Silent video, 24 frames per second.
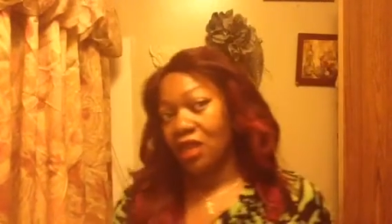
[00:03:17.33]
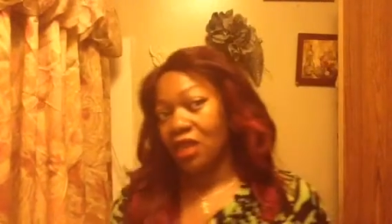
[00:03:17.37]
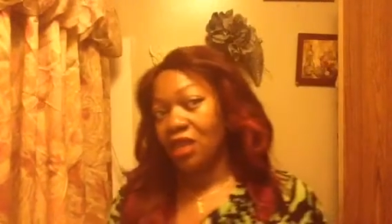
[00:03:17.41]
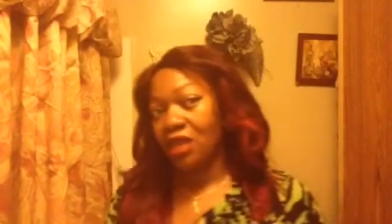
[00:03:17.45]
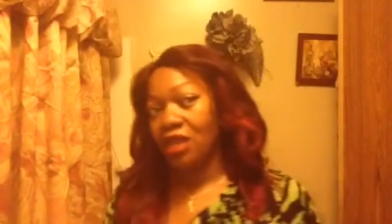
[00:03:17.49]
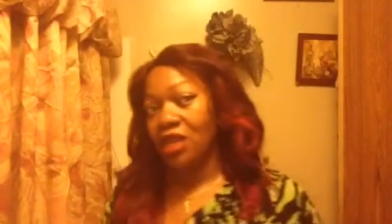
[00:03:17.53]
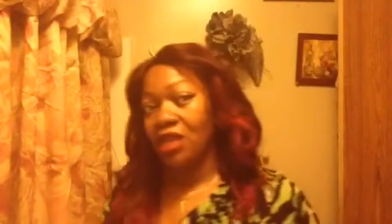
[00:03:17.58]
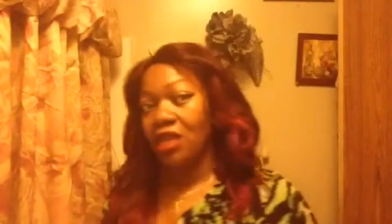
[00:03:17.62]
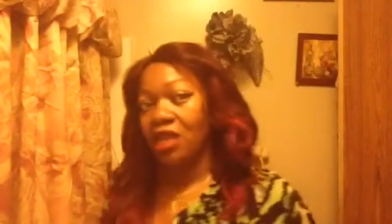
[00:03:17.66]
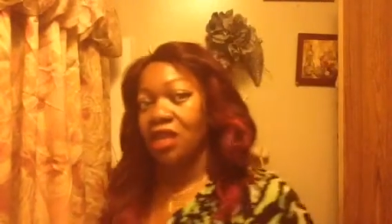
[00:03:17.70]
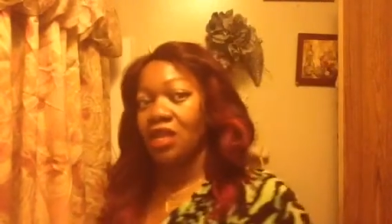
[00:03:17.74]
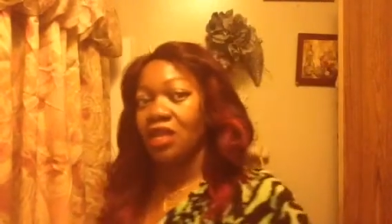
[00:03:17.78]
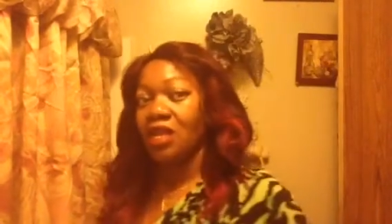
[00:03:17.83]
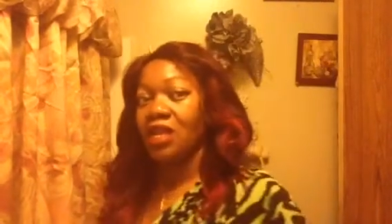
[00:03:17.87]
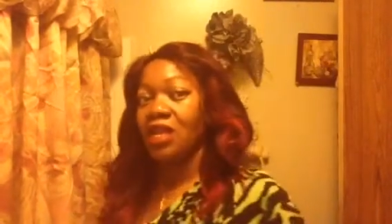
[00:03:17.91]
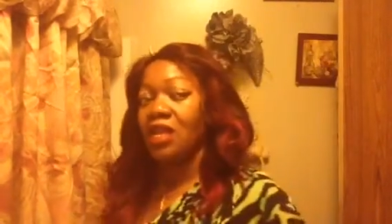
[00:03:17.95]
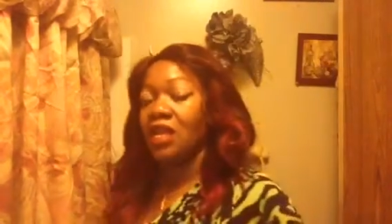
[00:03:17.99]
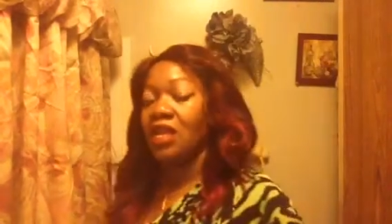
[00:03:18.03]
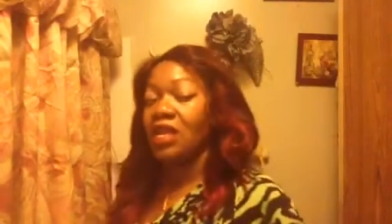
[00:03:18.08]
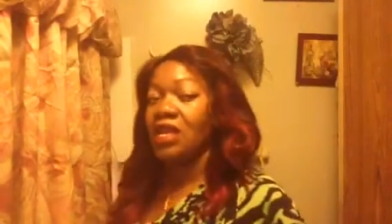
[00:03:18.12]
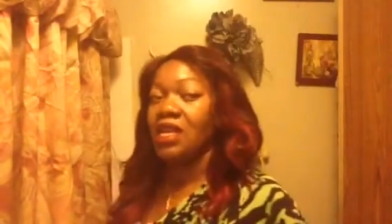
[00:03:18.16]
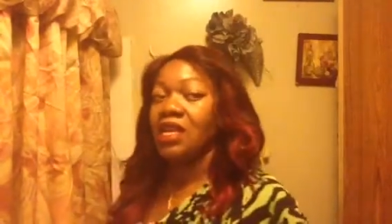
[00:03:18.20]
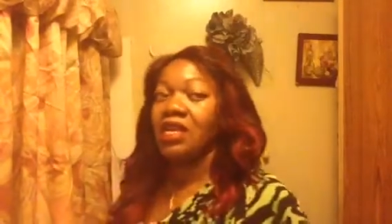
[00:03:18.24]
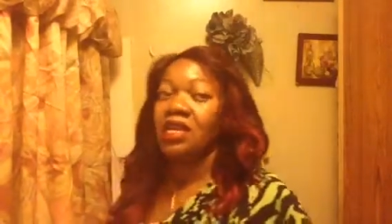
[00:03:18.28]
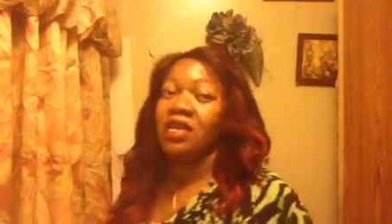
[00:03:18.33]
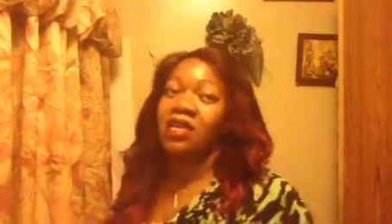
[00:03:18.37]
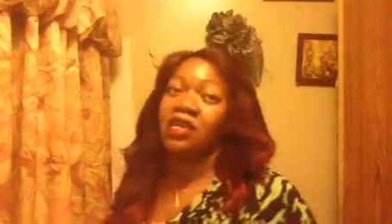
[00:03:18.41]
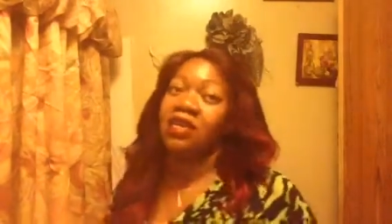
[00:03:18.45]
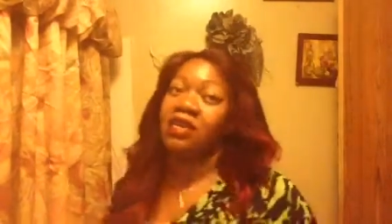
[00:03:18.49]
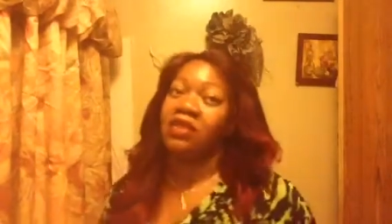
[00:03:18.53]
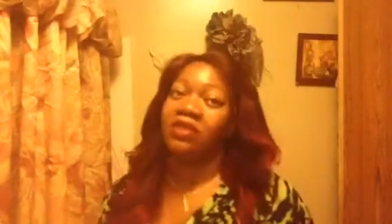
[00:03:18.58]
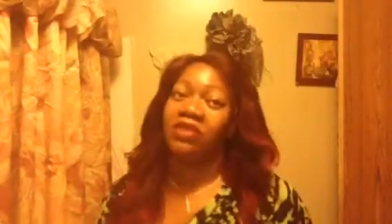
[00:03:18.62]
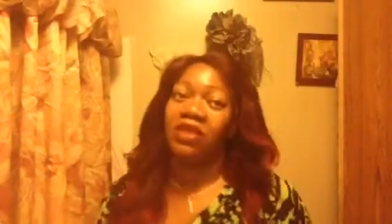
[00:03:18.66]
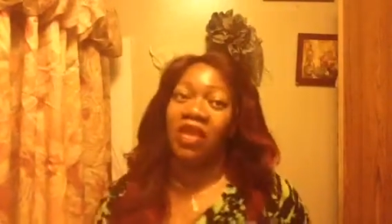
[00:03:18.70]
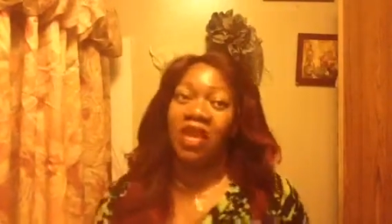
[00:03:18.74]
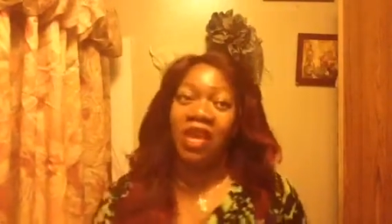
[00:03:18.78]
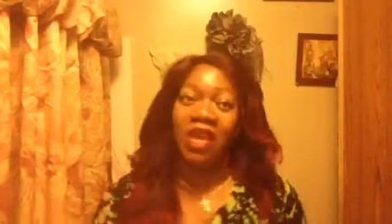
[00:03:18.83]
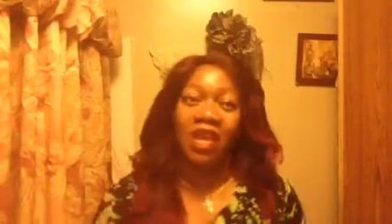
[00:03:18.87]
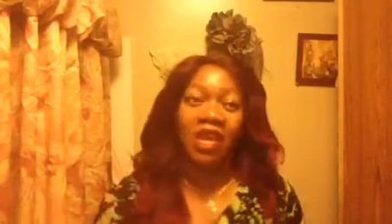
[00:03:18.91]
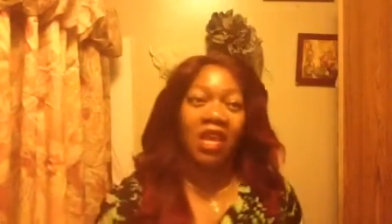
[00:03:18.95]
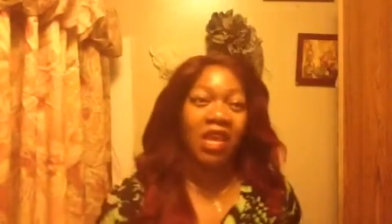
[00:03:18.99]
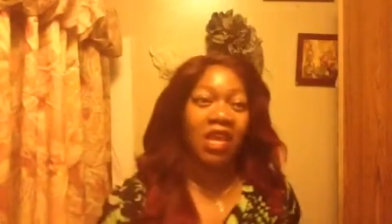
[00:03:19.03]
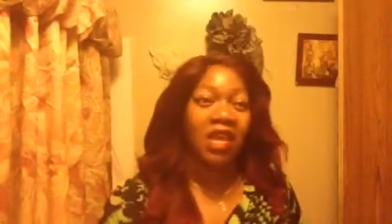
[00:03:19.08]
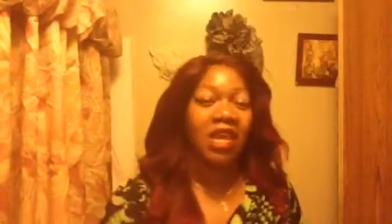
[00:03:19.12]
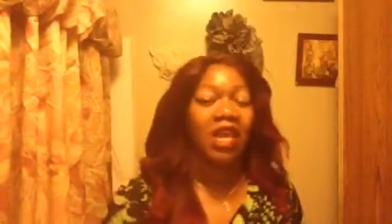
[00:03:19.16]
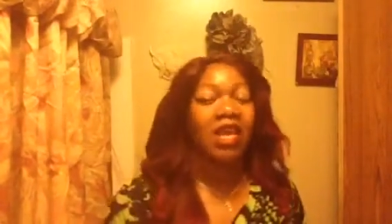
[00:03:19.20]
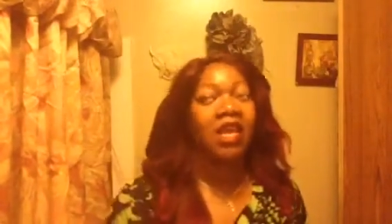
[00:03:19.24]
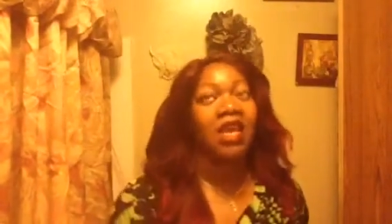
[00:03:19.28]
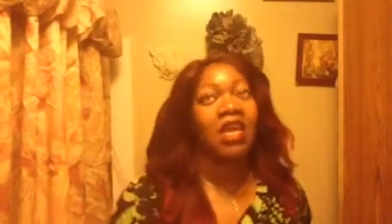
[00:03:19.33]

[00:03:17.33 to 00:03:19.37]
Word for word: and it is a